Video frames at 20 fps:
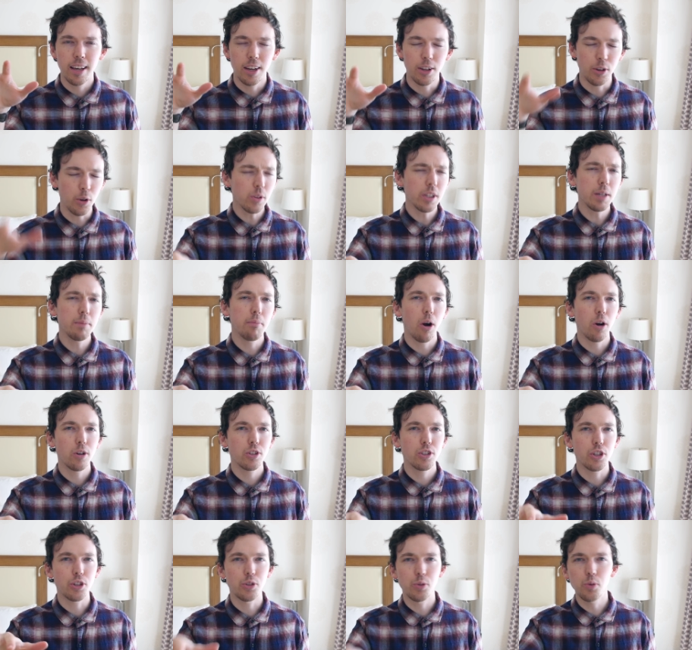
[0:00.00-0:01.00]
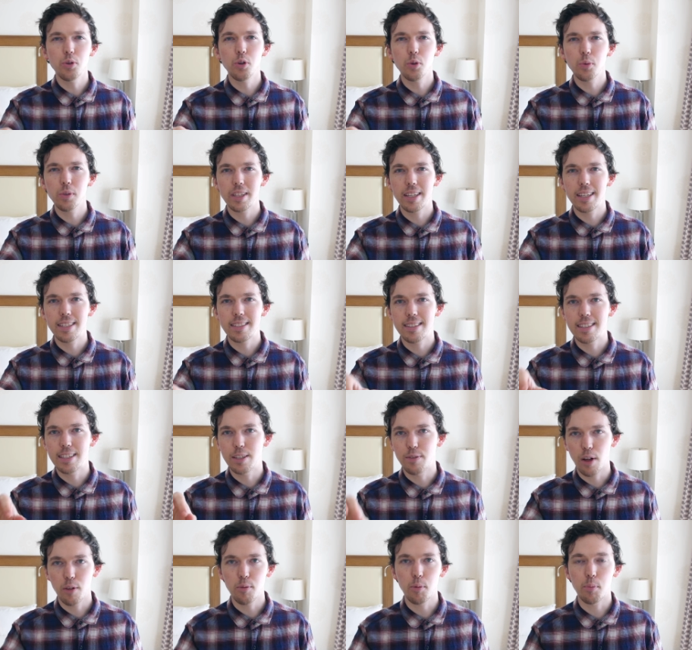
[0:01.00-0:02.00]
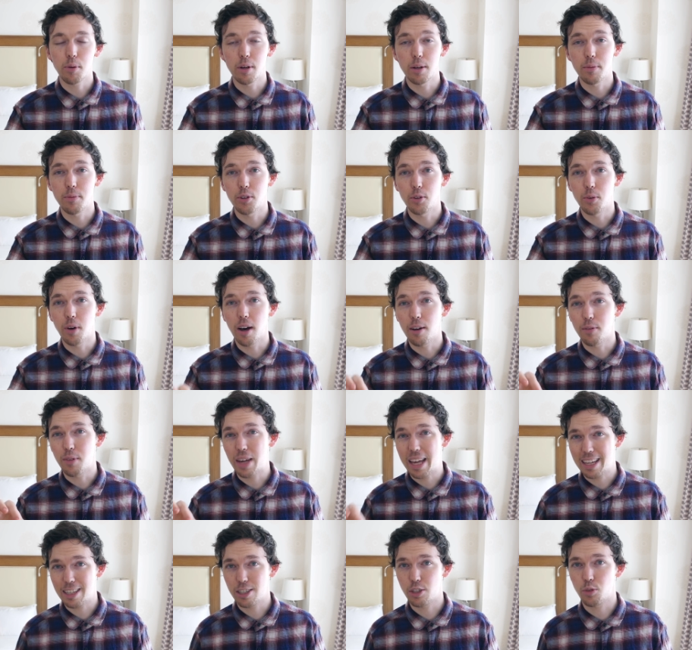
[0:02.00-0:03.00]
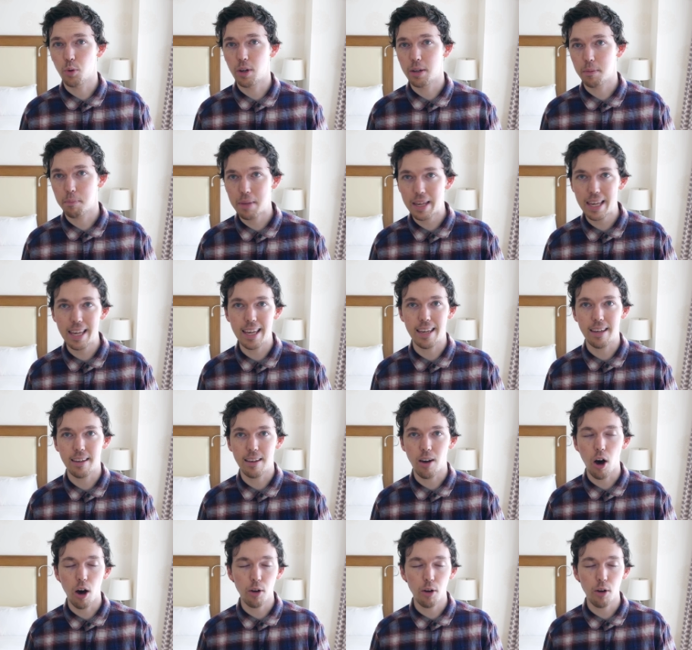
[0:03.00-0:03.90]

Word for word: in early March, Google released the developer preview of Android P,